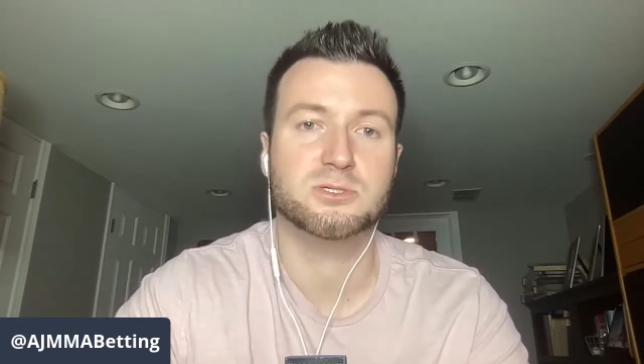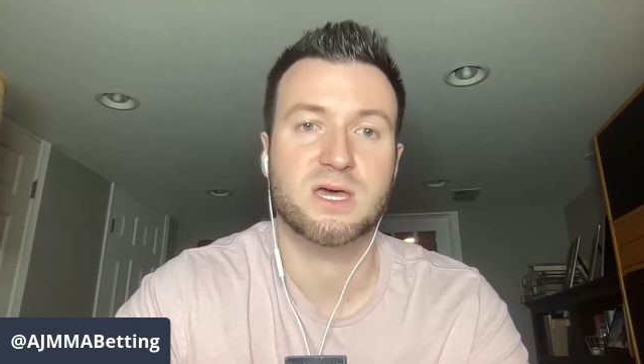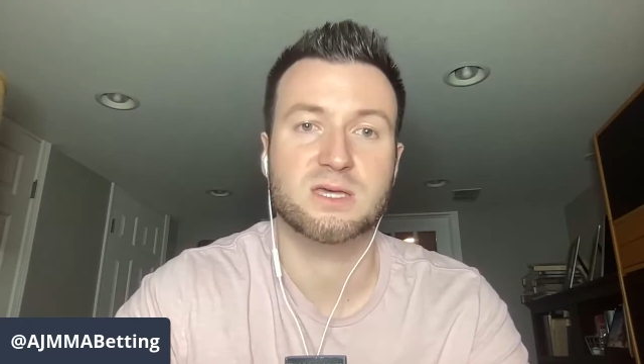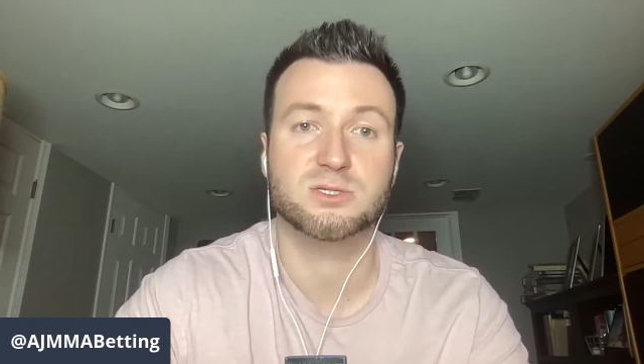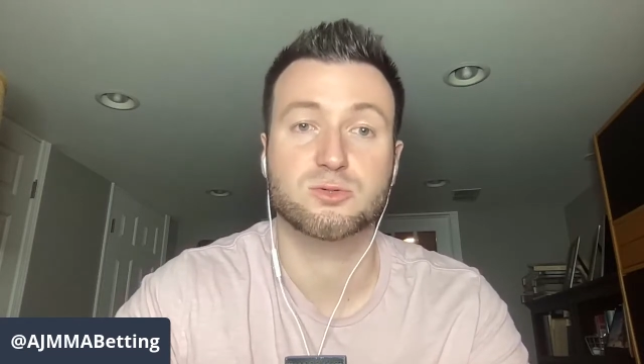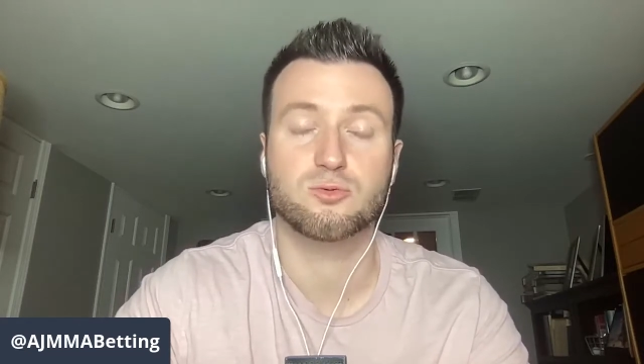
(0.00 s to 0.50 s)

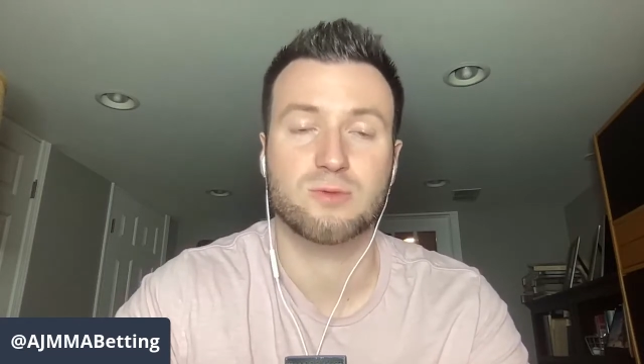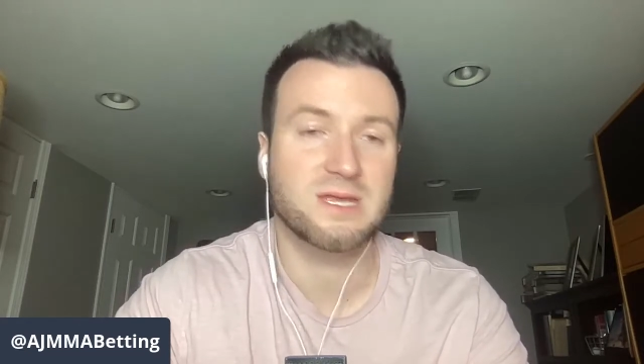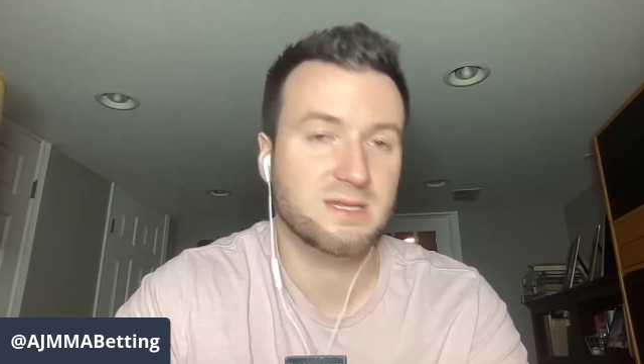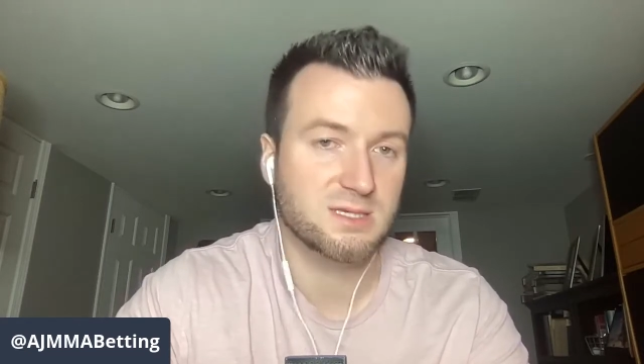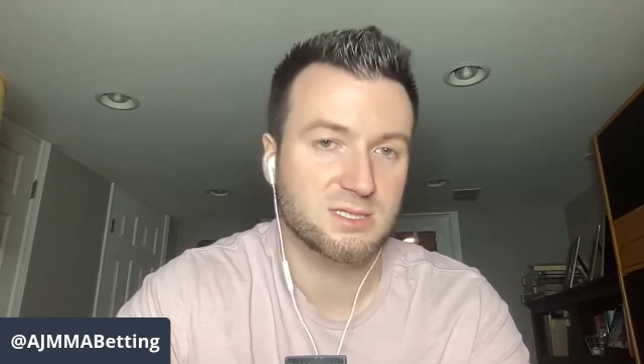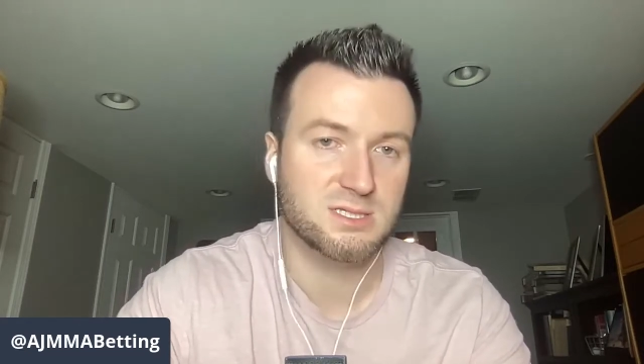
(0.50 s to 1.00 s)
has
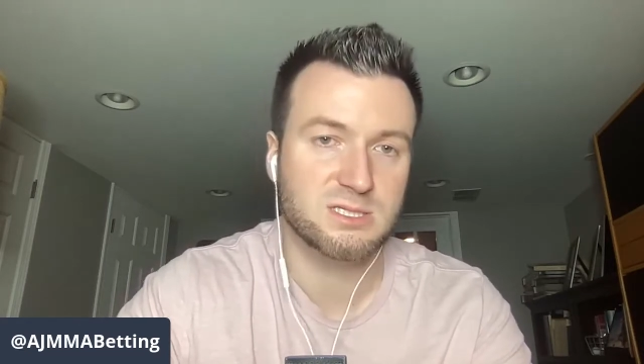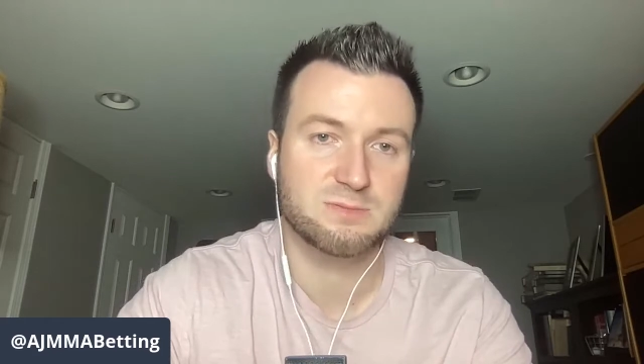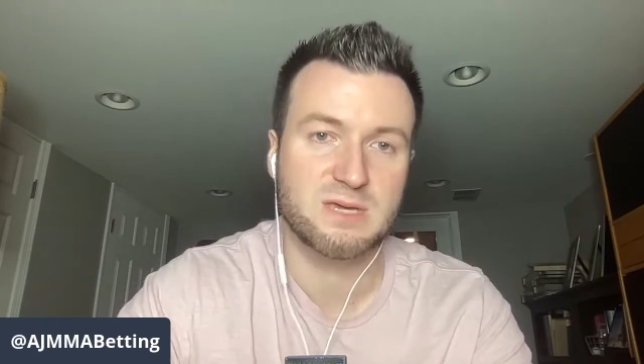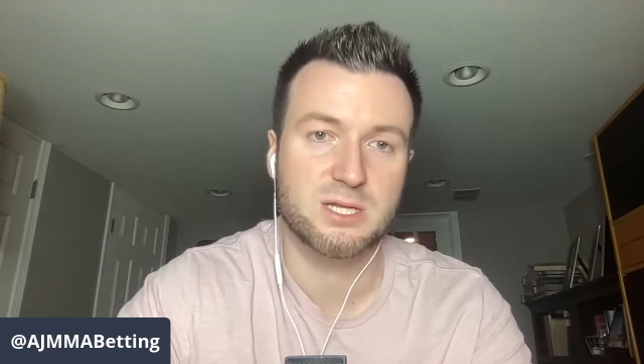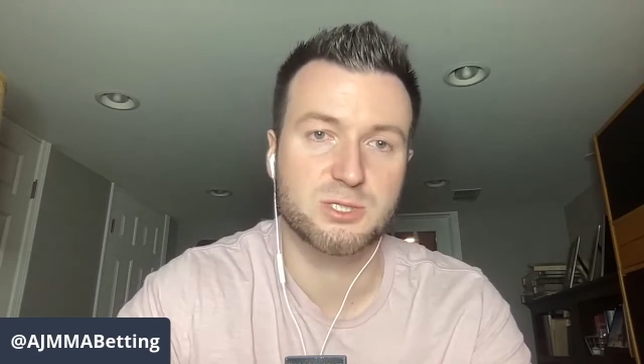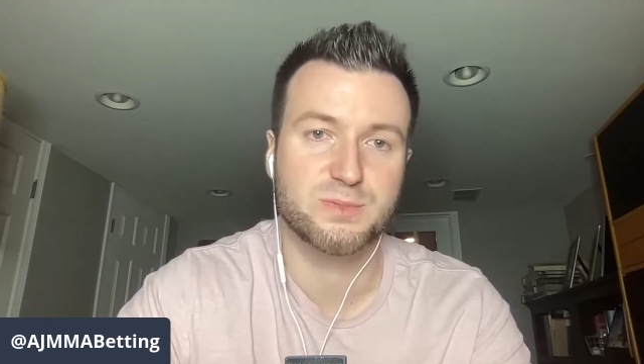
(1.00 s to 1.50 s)
great distance
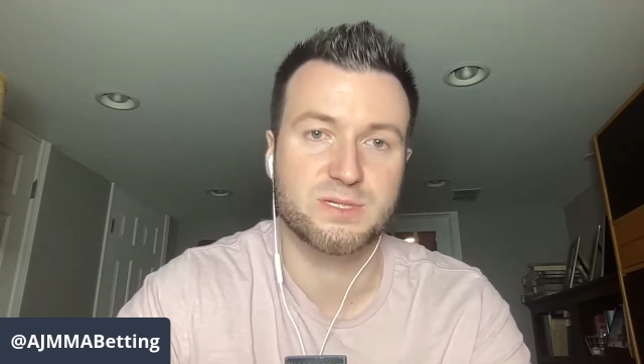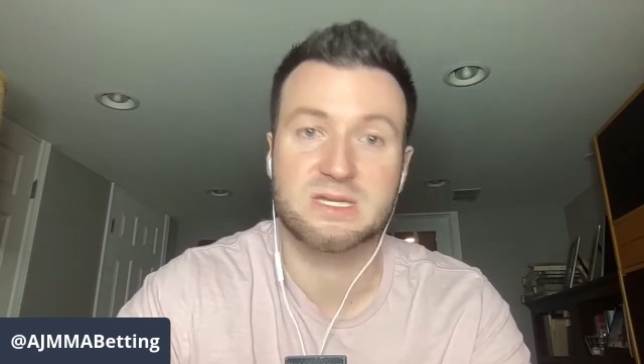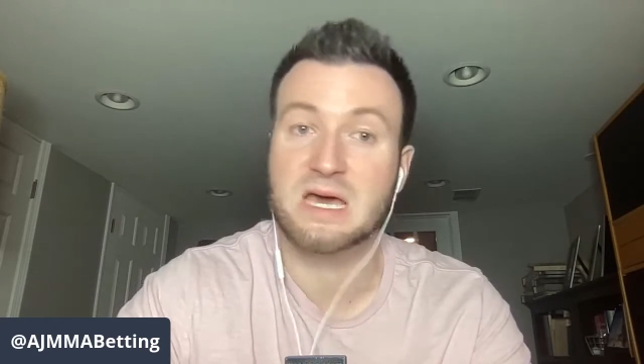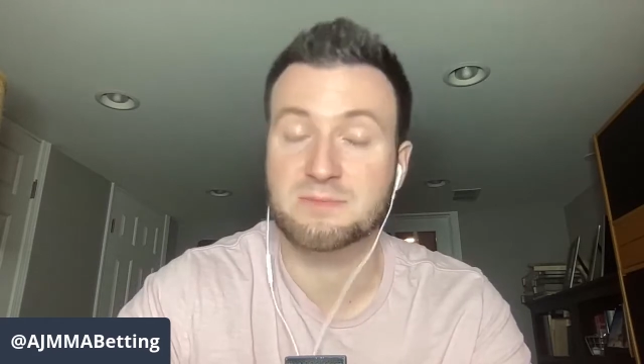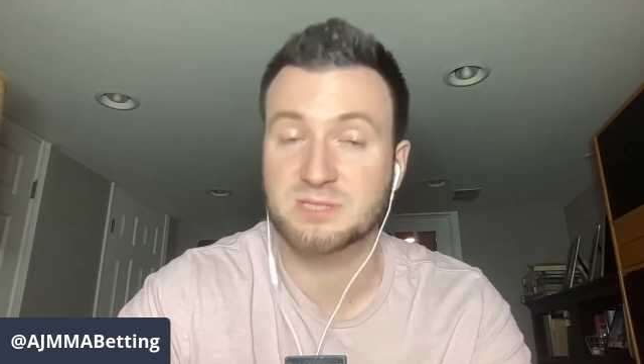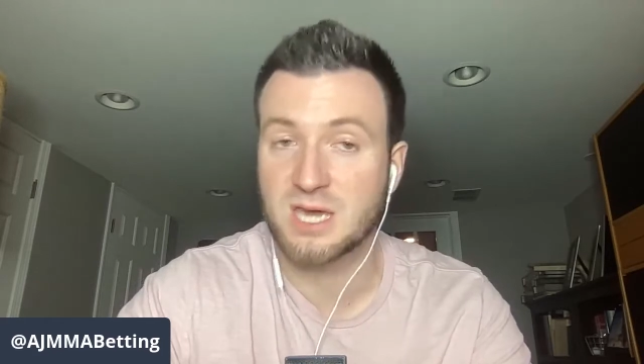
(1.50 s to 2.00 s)
management,
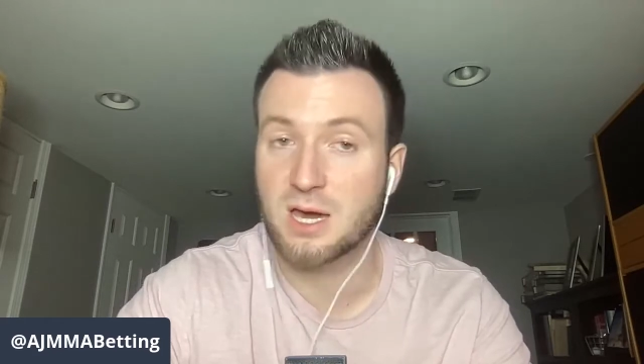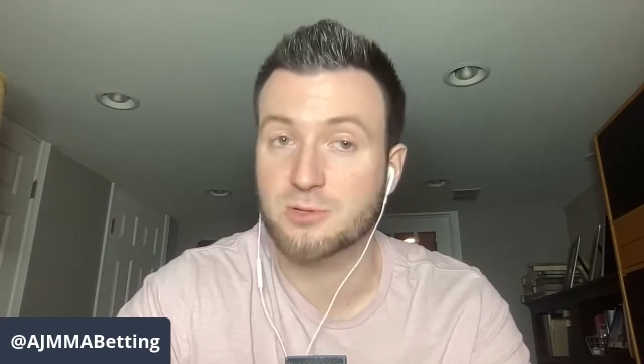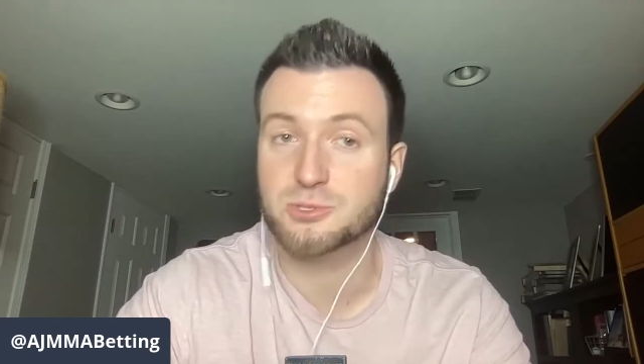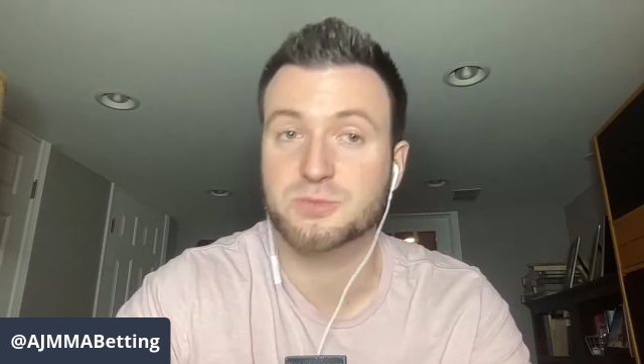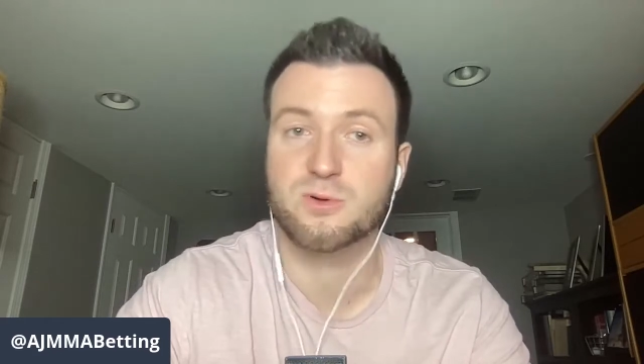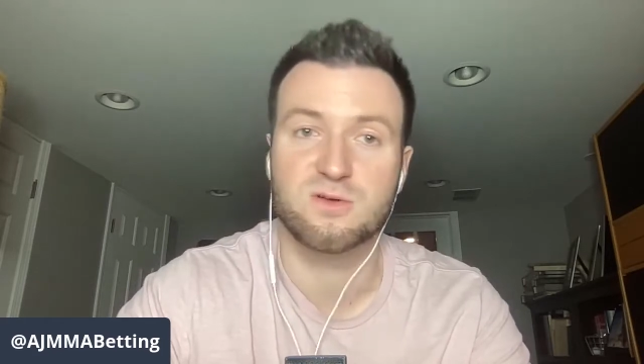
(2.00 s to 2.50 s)
times
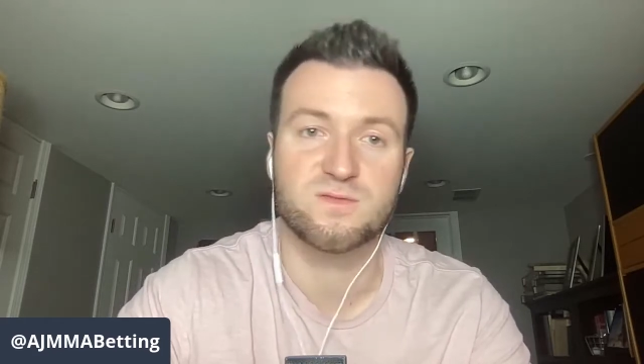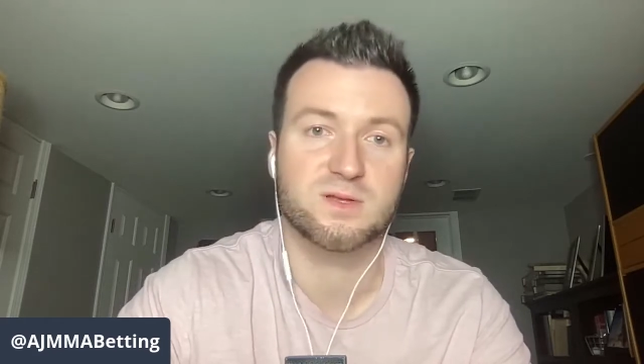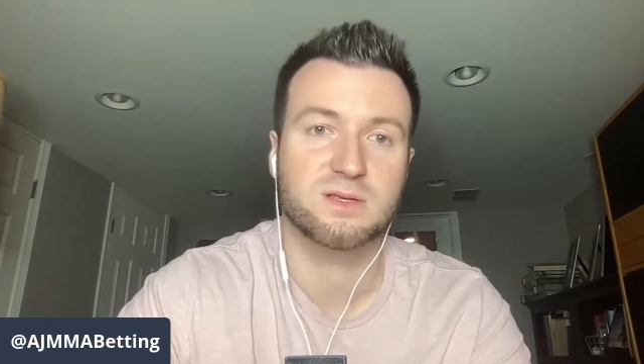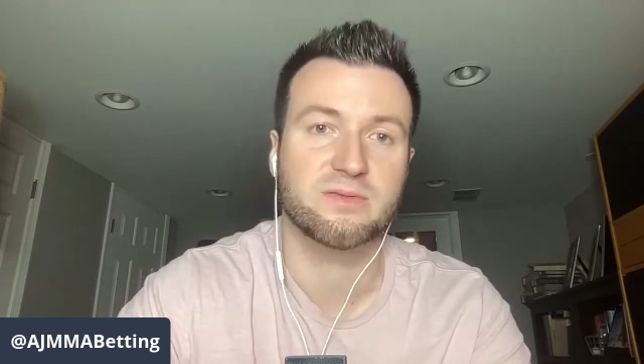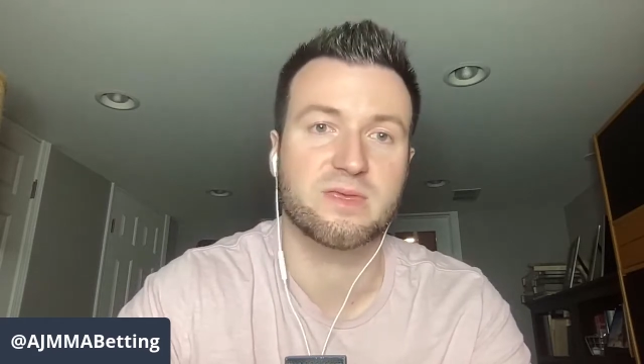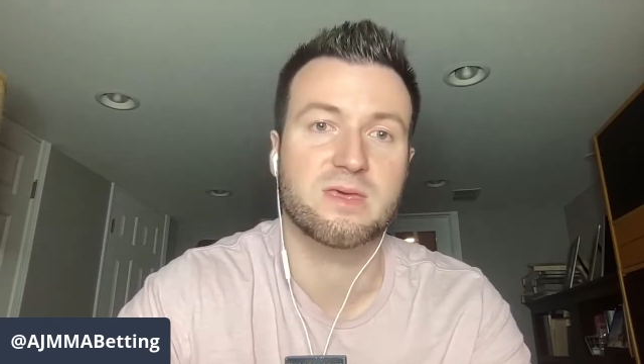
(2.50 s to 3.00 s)
counters
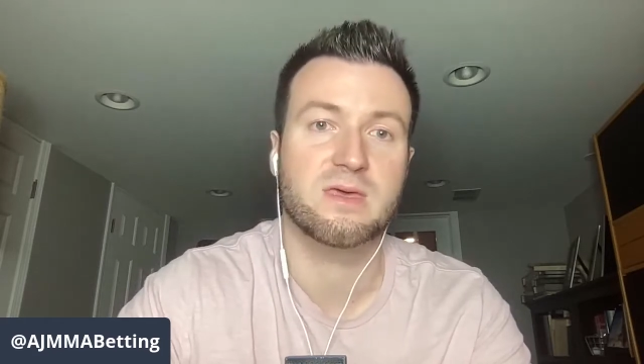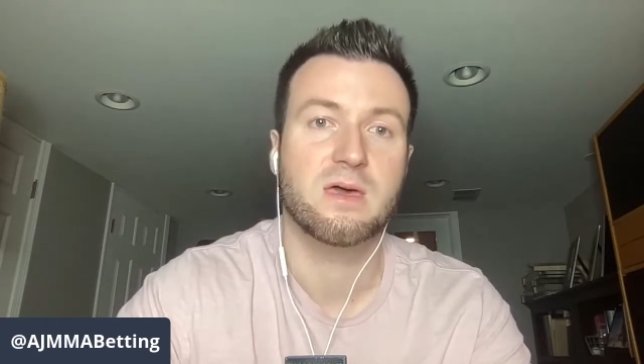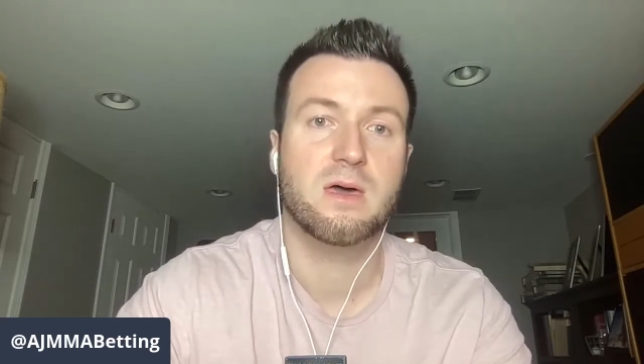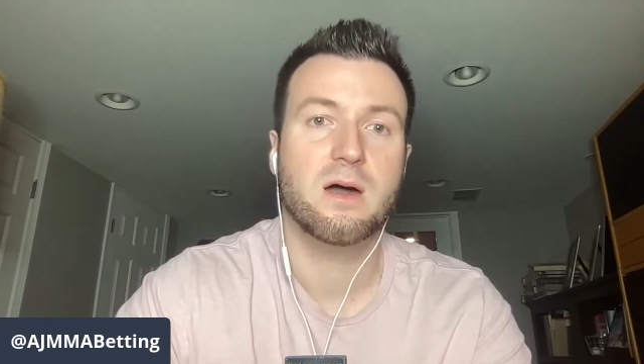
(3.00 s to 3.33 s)
perfectly.